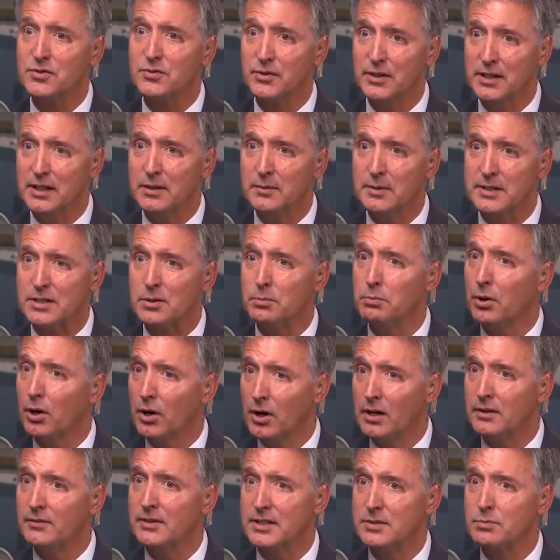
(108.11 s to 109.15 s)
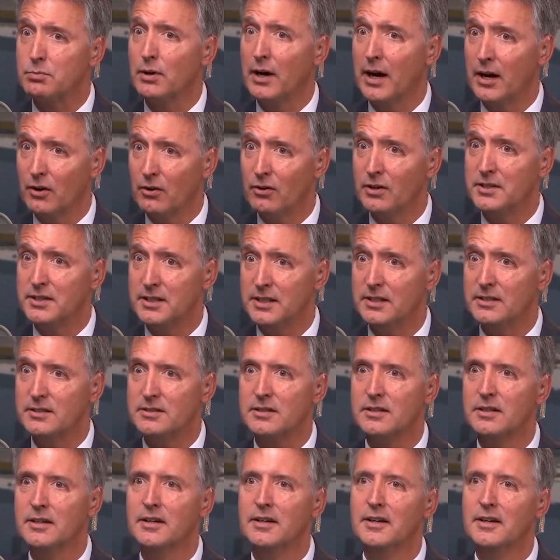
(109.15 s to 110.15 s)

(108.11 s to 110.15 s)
freedom as a part of its priorities